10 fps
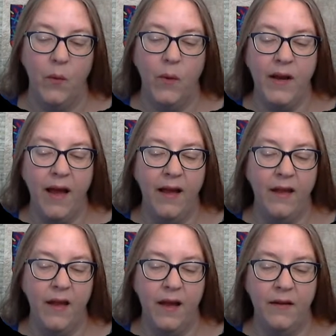When I
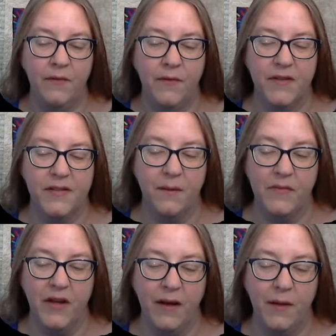had for some
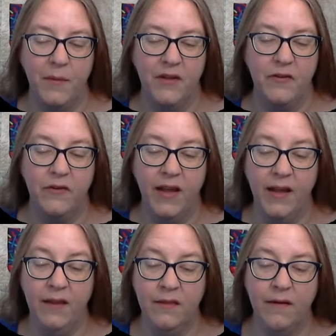time
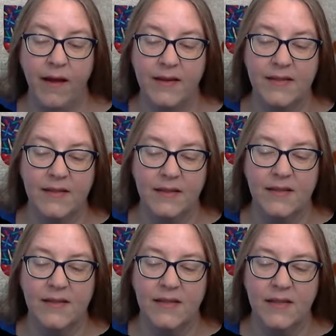entertained their
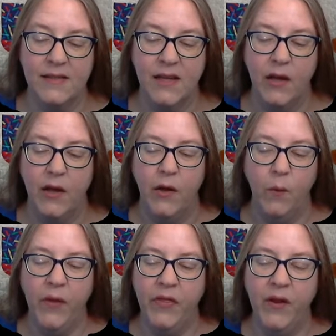excellencies,
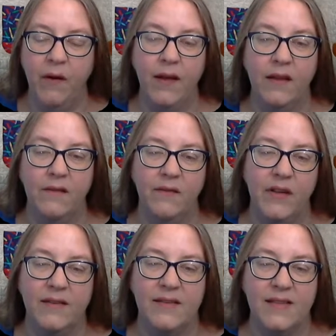with their
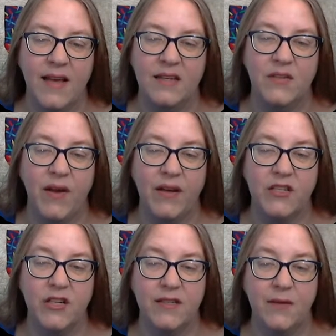infinite
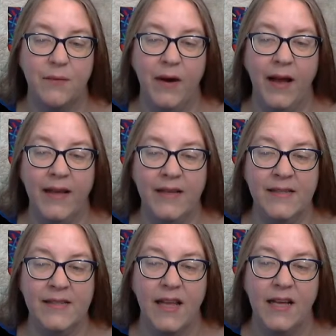satisfaction
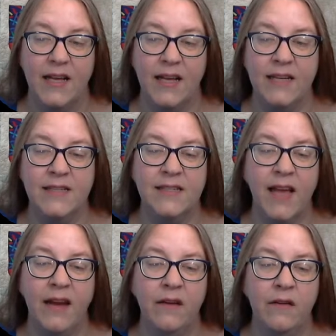surprise, I
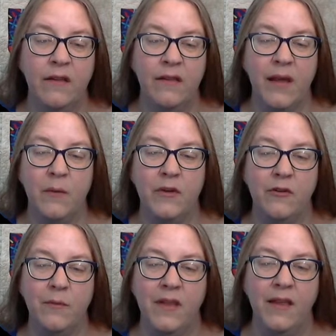desired that they would
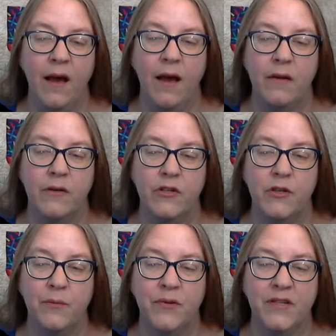do me the honor
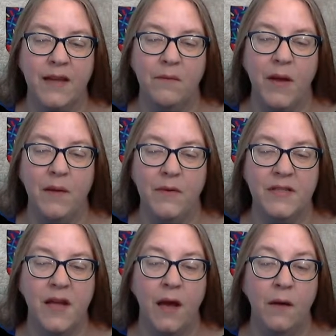to present my
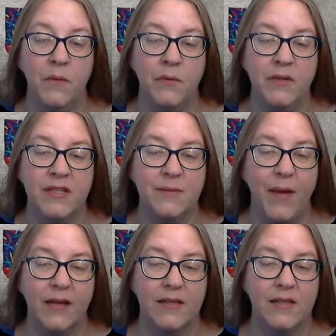most humble
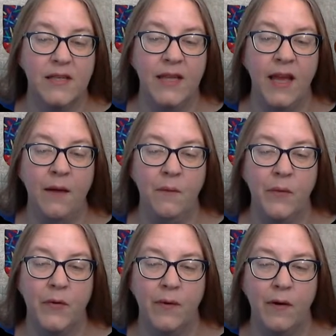respects to the
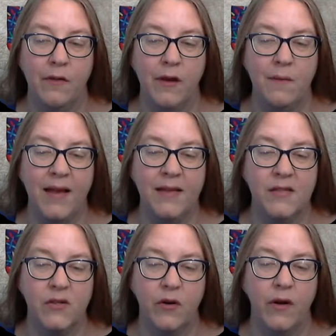emperor their
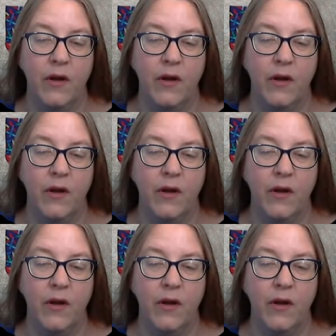master,